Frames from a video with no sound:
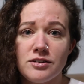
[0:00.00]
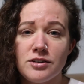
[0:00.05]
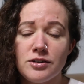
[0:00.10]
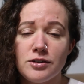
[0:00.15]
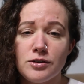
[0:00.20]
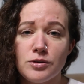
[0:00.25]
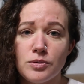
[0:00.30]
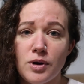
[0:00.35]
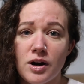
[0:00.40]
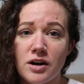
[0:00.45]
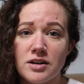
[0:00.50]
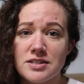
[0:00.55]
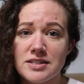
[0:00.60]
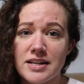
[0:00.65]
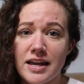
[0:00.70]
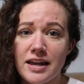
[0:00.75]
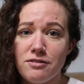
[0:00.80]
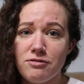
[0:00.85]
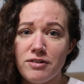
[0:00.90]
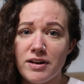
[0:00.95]
you are
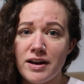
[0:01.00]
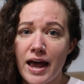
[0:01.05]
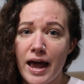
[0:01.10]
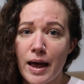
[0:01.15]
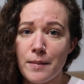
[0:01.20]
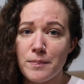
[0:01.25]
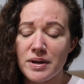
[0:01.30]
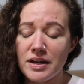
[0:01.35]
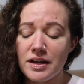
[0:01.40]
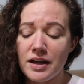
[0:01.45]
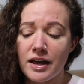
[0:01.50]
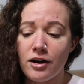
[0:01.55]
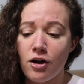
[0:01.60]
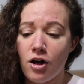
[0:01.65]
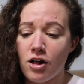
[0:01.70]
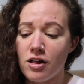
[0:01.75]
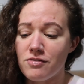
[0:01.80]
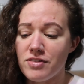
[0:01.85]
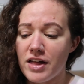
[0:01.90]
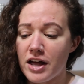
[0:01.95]
safe and happy and
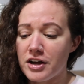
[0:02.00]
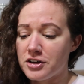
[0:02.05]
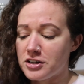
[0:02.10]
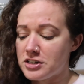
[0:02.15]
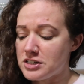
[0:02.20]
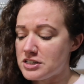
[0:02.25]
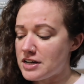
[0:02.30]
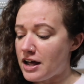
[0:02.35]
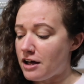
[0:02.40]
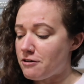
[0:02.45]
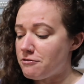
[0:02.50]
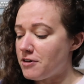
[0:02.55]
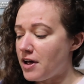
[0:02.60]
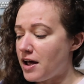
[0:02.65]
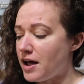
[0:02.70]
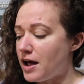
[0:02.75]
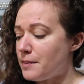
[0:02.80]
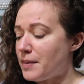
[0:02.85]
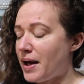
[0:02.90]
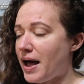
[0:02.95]
all of that good stuff.
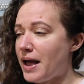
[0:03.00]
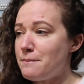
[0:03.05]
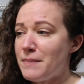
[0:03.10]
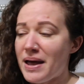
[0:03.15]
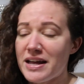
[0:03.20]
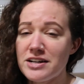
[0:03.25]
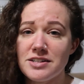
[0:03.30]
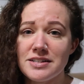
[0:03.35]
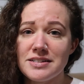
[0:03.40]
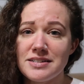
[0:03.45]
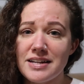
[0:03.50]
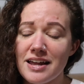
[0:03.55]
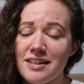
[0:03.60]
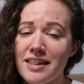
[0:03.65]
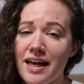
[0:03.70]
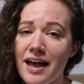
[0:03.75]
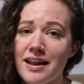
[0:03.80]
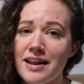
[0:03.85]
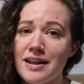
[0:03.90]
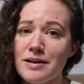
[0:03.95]
I meant to say
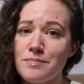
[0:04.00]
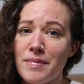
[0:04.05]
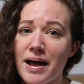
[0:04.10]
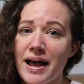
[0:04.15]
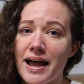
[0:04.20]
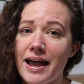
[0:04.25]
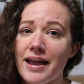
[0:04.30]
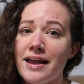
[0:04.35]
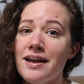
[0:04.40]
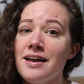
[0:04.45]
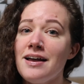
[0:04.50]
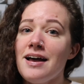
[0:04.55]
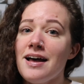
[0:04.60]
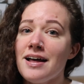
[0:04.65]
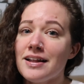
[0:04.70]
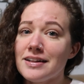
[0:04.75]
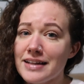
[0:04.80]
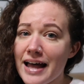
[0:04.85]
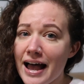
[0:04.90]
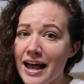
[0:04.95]
that in my
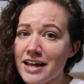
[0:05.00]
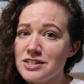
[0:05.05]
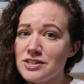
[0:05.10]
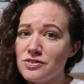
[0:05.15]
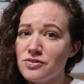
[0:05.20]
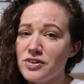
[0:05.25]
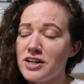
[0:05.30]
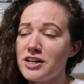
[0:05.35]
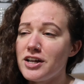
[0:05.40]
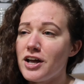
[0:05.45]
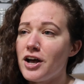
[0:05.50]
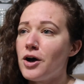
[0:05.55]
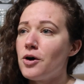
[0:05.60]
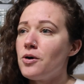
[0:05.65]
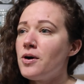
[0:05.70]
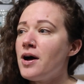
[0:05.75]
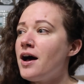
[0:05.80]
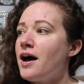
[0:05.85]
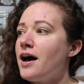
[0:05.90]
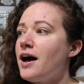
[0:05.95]
last video,
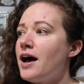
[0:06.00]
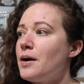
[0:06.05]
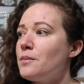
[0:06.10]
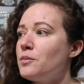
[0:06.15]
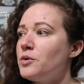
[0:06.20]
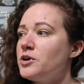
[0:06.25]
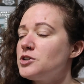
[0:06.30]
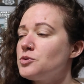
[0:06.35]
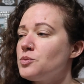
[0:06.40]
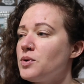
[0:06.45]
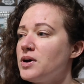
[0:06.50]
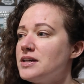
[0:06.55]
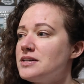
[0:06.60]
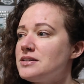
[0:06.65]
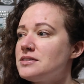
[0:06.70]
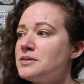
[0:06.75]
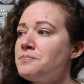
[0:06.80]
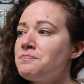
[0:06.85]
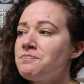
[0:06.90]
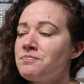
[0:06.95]
which
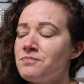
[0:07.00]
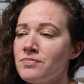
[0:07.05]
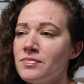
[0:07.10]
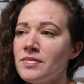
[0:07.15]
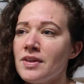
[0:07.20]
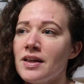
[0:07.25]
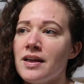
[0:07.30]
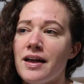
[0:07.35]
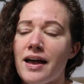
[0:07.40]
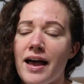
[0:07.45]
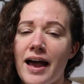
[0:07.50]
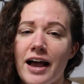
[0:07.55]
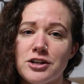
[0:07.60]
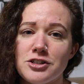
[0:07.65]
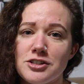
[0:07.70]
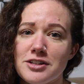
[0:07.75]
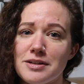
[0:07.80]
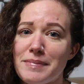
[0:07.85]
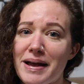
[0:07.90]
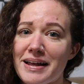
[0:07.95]
was
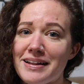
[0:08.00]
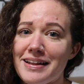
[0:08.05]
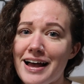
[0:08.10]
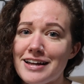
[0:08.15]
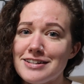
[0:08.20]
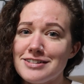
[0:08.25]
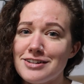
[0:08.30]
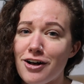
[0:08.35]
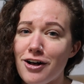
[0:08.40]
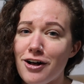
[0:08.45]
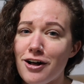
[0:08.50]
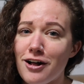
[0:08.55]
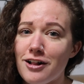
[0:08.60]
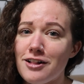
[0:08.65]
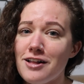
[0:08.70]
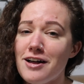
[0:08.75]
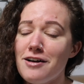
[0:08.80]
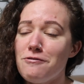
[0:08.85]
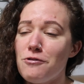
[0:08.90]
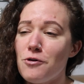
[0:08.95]
actually my last
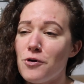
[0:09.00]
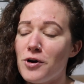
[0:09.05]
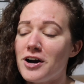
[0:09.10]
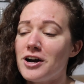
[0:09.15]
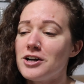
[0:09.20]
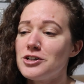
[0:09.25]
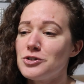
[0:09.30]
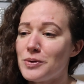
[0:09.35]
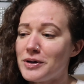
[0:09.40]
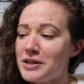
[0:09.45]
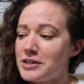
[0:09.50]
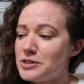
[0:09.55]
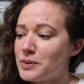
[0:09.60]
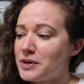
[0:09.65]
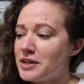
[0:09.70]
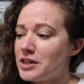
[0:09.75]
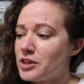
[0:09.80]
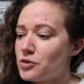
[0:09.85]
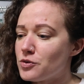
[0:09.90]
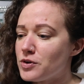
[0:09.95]
haul for
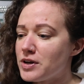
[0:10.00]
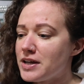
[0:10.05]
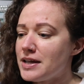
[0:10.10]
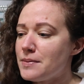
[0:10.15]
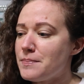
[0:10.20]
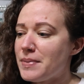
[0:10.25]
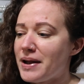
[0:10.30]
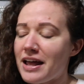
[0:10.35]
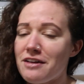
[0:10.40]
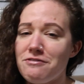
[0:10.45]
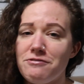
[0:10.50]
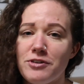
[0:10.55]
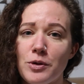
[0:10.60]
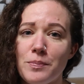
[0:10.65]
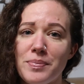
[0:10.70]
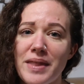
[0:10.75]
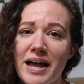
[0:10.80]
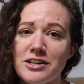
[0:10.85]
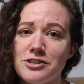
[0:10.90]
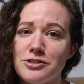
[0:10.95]
2023, but I
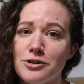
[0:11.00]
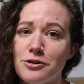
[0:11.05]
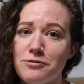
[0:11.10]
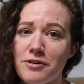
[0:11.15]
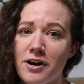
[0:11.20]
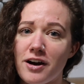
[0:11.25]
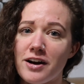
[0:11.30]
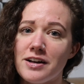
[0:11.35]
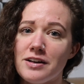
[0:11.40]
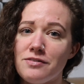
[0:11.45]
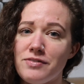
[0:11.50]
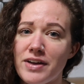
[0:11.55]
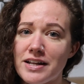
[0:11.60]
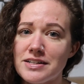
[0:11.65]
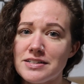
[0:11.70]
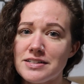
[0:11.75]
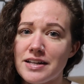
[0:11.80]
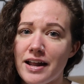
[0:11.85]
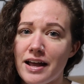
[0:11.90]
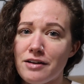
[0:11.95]
filmed that so far in
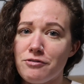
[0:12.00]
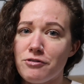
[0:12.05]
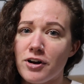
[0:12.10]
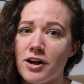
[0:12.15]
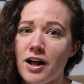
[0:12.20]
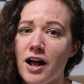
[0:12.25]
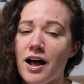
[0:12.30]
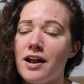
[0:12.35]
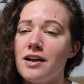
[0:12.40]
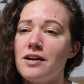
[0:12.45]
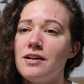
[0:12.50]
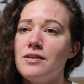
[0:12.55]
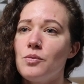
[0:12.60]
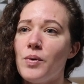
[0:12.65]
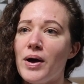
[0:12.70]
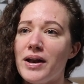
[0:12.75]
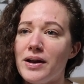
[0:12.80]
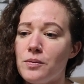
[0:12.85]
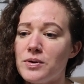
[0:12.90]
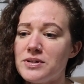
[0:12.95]
advance that I forgot
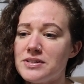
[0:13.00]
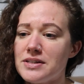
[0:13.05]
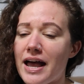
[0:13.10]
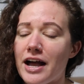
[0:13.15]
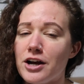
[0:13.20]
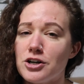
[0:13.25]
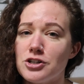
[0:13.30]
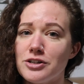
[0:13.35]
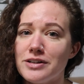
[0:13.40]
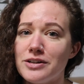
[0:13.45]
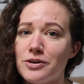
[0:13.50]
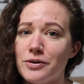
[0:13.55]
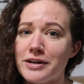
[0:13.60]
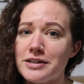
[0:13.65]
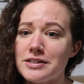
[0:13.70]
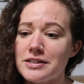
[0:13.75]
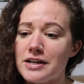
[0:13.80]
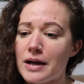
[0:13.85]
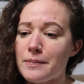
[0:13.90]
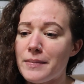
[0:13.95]
when it was actually going
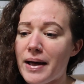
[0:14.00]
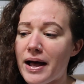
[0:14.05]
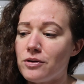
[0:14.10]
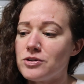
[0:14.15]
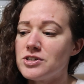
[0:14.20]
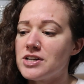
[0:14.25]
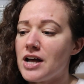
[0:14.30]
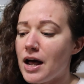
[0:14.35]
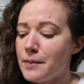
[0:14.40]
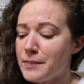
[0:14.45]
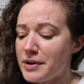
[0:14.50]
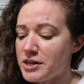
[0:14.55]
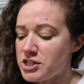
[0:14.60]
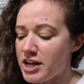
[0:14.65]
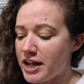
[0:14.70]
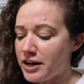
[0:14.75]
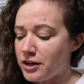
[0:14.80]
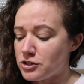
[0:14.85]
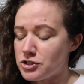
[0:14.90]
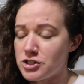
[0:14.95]
to come out on my
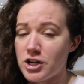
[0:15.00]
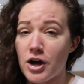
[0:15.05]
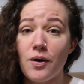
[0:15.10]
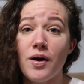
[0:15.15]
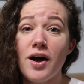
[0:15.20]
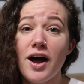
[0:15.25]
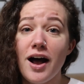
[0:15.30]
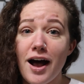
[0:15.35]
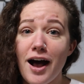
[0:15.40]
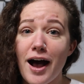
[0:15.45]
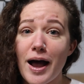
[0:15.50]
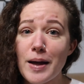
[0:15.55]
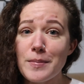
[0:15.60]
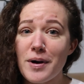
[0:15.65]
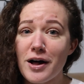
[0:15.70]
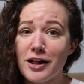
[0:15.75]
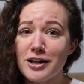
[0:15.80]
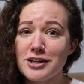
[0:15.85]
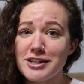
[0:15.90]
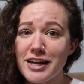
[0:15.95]
channel. So I
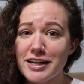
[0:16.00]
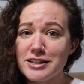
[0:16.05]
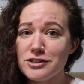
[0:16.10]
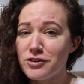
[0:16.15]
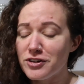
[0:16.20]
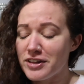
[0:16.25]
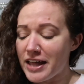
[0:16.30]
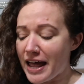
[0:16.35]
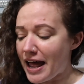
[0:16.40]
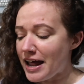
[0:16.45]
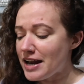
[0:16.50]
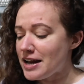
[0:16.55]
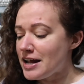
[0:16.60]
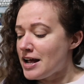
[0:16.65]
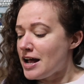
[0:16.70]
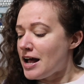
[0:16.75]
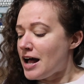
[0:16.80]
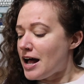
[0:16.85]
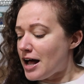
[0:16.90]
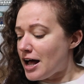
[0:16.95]
apologize for that.
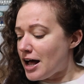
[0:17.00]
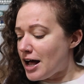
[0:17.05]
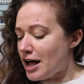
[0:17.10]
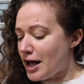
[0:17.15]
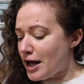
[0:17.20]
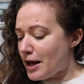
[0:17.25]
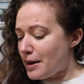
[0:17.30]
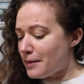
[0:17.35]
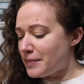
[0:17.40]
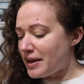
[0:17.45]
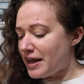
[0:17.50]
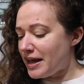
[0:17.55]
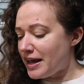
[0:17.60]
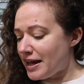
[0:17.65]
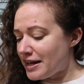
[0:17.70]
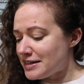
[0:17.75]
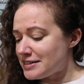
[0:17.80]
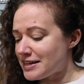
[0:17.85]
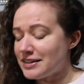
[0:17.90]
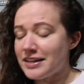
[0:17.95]

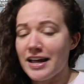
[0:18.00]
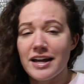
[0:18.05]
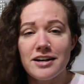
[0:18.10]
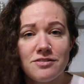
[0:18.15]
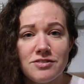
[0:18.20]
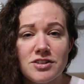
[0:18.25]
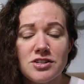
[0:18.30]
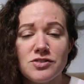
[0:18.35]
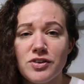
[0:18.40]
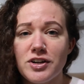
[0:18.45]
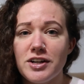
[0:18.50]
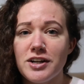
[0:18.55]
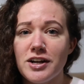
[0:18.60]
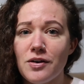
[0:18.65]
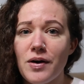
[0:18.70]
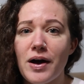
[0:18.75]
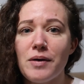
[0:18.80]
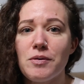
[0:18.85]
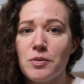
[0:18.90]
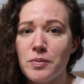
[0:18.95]
And at the end of this video,
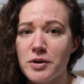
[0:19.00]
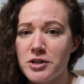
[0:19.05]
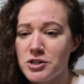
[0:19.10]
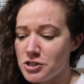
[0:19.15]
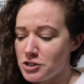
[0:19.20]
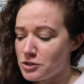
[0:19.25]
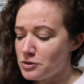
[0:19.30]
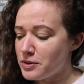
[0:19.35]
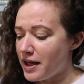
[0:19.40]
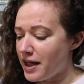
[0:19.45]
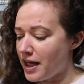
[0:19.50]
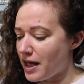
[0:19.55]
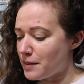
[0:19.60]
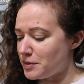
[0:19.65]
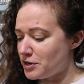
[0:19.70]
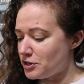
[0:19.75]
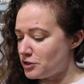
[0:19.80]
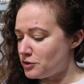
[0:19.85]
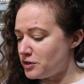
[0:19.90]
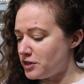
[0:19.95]
I will wish you a
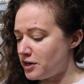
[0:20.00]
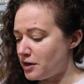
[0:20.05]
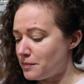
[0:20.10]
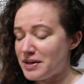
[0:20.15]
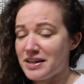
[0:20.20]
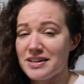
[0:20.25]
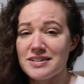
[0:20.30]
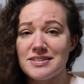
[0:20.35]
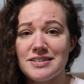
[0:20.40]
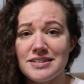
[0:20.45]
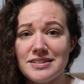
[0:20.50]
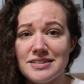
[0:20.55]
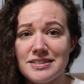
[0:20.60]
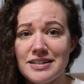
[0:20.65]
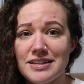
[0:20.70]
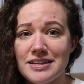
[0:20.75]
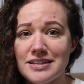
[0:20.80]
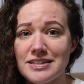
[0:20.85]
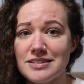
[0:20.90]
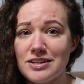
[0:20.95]
happy new year, because this
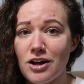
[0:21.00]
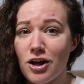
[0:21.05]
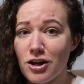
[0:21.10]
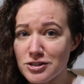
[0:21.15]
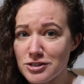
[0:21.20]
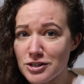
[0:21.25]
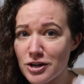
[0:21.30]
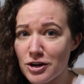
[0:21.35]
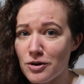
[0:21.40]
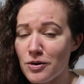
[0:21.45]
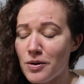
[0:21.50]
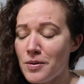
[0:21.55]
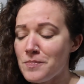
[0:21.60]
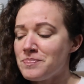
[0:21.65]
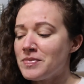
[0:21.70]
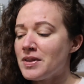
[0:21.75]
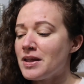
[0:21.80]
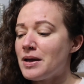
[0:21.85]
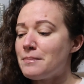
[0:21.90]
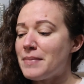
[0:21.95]
is also
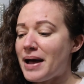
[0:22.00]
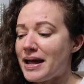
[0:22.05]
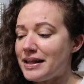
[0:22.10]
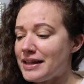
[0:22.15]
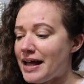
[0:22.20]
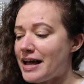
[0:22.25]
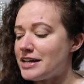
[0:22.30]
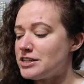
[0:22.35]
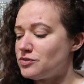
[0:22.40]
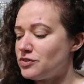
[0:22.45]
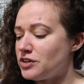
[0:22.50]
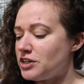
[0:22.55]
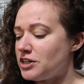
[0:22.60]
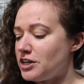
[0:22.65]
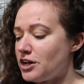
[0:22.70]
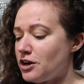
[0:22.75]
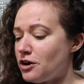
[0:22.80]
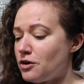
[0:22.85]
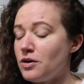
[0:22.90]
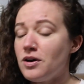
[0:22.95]
my last
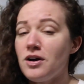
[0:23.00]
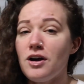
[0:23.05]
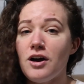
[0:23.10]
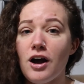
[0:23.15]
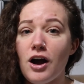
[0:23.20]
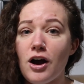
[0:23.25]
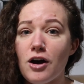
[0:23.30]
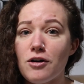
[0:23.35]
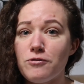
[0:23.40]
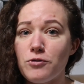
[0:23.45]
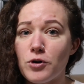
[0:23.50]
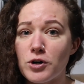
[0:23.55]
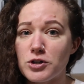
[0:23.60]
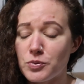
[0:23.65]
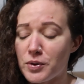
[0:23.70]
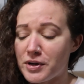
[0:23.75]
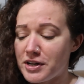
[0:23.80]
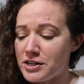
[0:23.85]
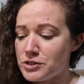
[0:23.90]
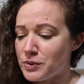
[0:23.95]
video for
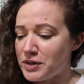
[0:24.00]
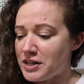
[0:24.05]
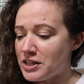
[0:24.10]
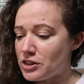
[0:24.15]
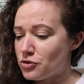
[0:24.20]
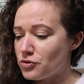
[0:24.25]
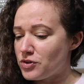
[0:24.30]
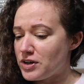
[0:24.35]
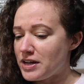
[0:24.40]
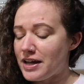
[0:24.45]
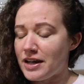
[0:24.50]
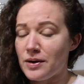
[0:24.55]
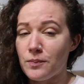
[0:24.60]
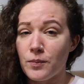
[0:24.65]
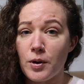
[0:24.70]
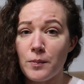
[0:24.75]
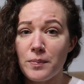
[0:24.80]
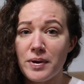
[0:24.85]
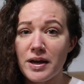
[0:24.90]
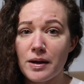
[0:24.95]
2023, and
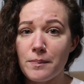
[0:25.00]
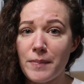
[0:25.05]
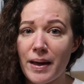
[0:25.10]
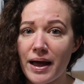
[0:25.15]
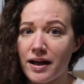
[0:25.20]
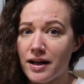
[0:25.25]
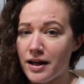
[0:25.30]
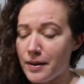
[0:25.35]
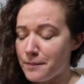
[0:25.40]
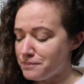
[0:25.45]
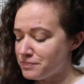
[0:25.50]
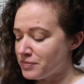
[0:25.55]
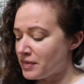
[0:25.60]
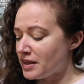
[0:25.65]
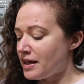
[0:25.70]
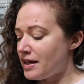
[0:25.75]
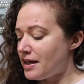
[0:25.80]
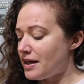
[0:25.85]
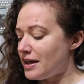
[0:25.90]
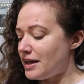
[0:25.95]
we'll pick back up
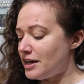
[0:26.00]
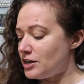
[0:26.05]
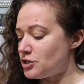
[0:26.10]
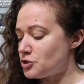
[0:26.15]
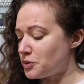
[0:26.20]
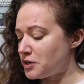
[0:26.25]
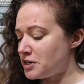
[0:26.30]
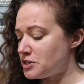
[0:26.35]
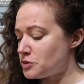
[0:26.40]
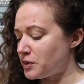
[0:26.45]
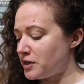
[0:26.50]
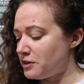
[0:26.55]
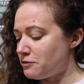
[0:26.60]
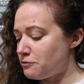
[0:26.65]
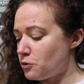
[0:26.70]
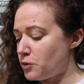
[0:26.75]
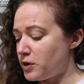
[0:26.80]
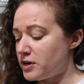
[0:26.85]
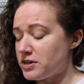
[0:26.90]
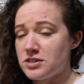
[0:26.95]
in
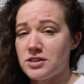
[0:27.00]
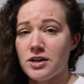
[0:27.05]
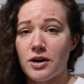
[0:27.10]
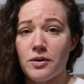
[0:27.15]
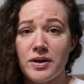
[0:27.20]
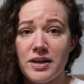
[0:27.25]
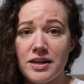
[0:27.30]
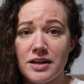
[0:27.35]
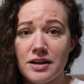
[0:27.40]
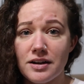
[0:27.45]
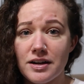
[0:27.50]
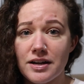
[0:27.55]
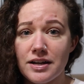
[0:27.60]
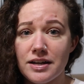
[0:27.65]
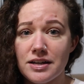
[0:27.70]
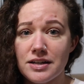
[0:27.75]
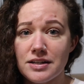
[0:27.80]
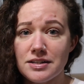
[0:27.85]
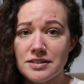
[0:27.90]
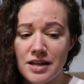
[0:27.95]
2024. So here
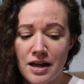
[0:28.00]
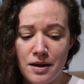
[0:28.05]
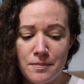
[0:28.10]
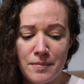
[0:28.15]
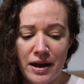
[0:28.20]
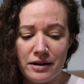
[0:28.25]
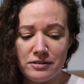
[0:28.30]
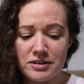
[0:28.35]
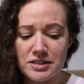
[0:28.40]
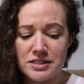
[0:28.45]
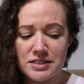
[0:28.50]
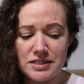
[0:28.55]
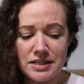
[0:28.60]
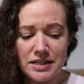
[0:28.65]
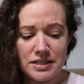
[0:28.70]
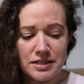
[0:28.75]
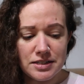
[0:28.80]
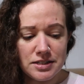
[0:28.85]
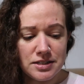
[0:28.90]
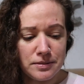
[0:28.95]
is my
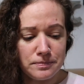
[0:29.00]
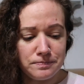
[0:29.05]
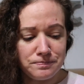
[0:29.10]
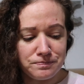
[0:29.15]
receipt.